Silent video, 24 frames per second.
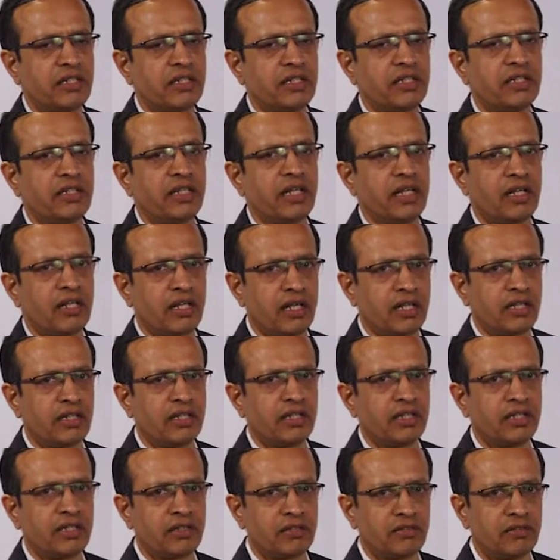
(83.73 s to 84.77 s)
derail an
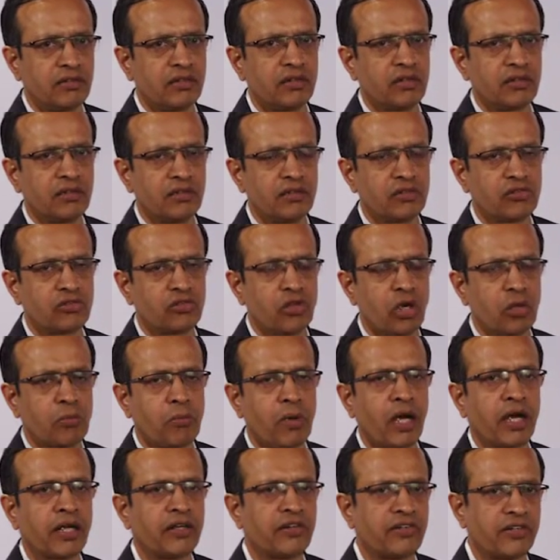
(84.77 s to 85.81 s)
Indian uh, stock
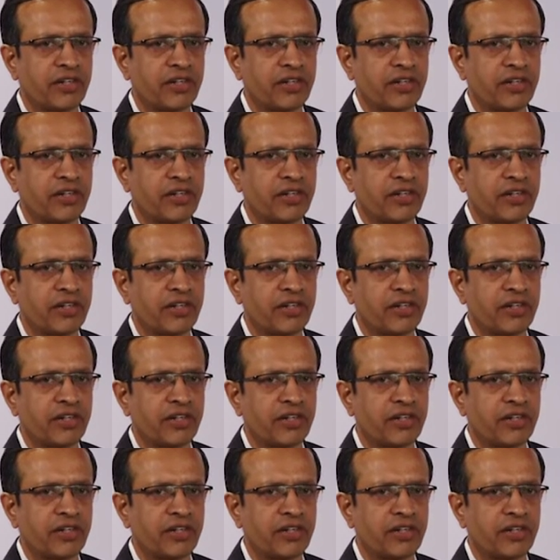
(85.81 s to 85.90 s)
market